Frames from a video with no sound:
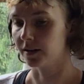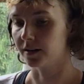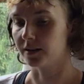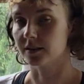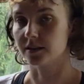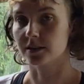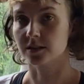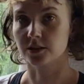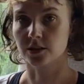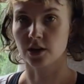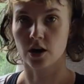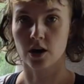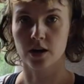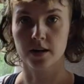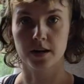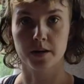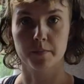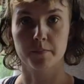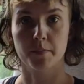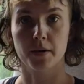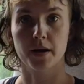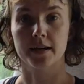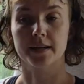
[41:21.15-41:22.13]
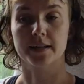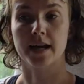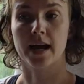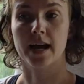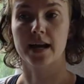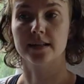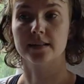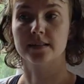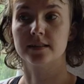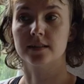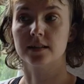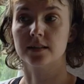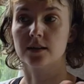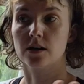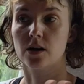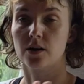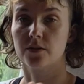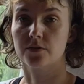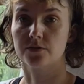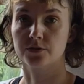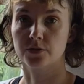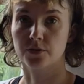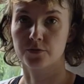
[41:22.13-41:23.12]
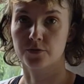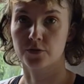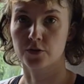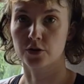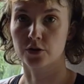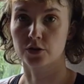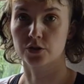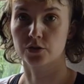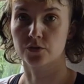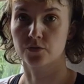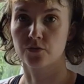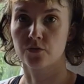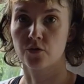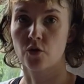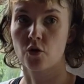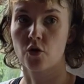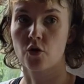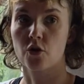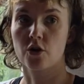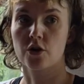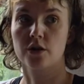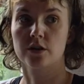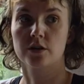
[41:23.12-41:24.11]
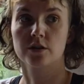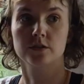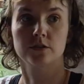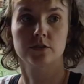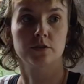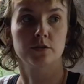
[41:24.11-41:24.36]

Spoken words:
started by casting off the first 4